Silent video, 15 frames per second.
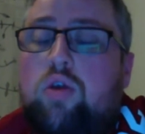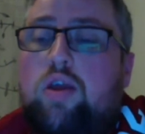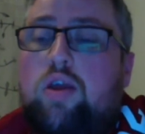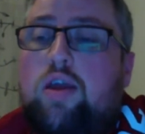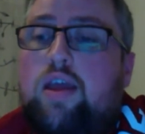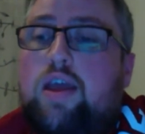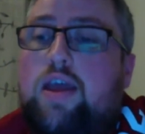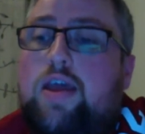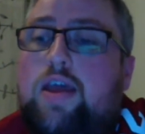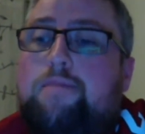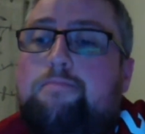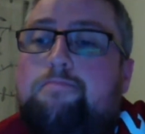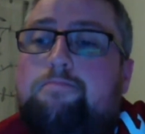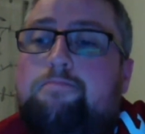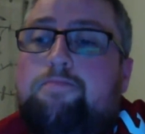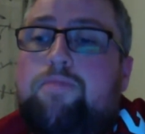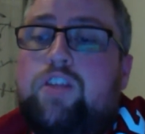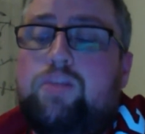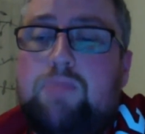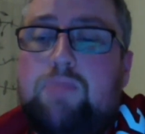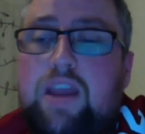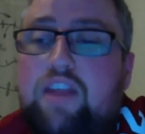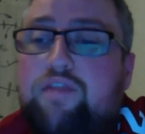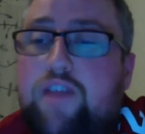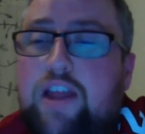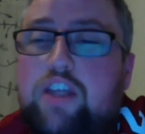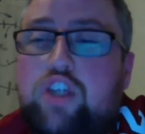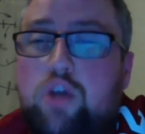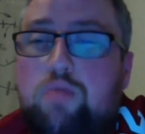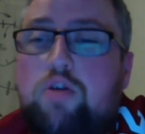There's many fighters
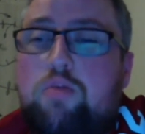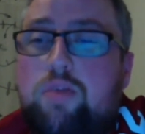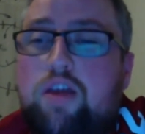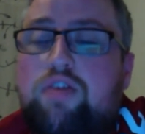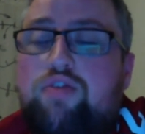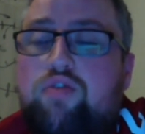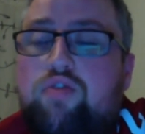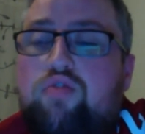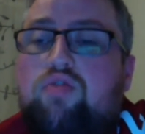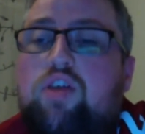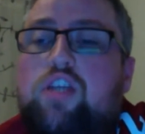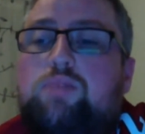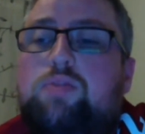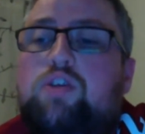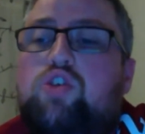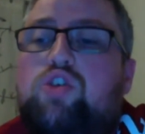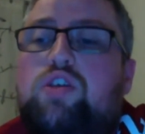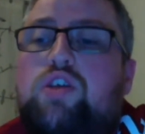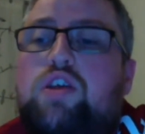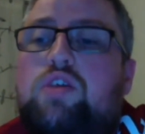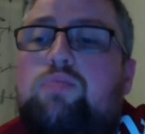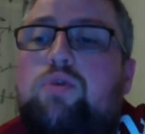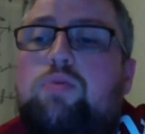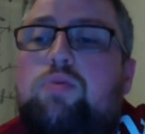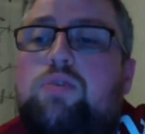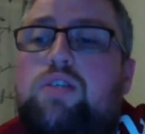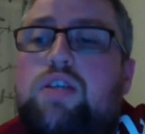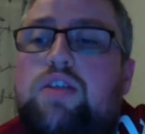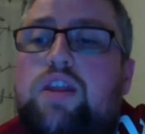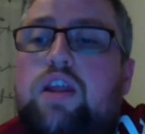coming up there through SBG that you'll probably see
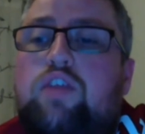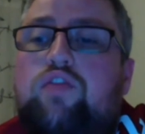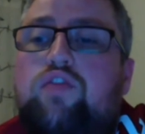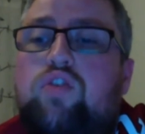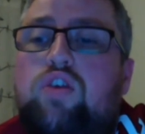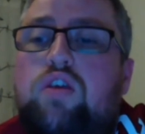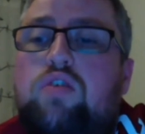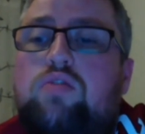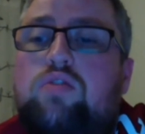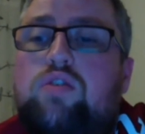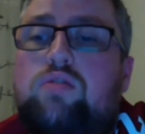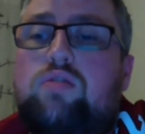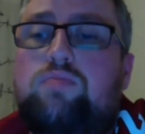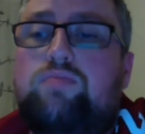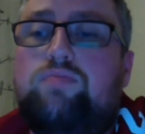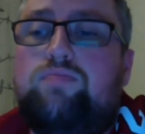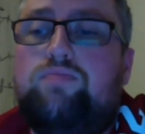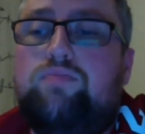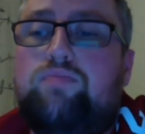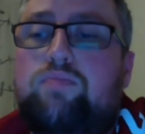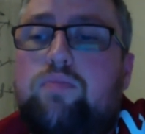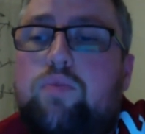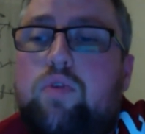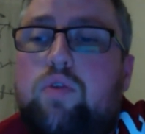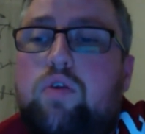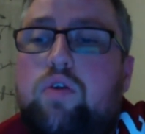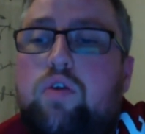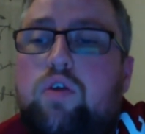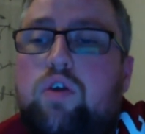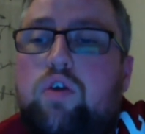in the next few years.
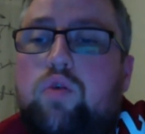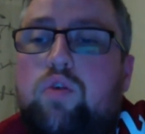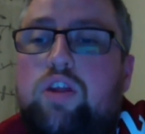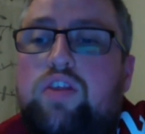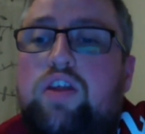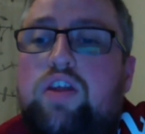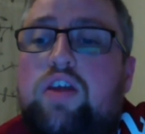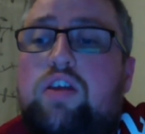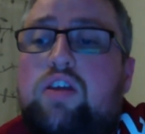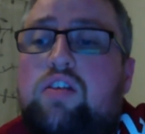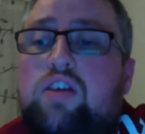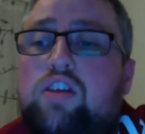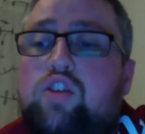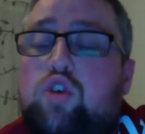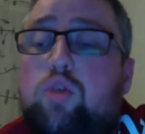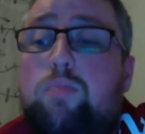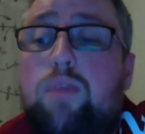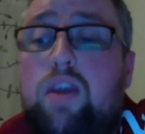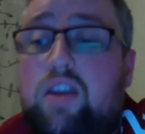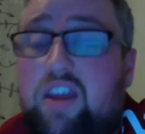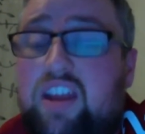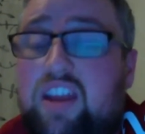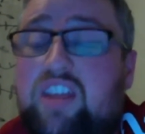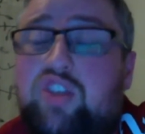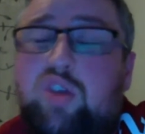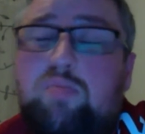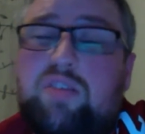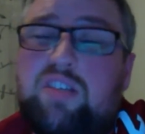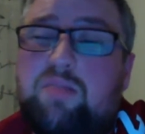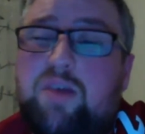What do you think of Korean Zombie? Korean
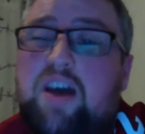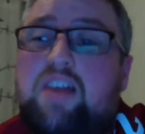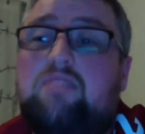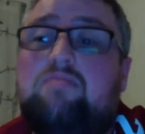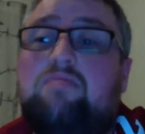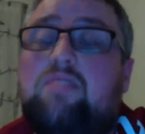Zombie's the man.